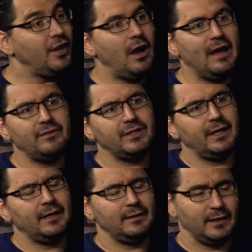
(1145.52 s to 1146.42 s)
No, I haven't done
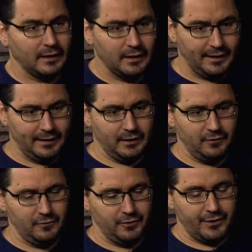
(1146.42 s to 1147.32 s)
anything in
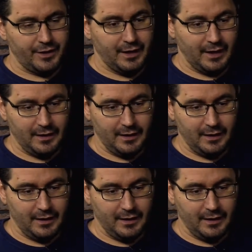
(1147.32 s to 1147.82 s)
New York yet.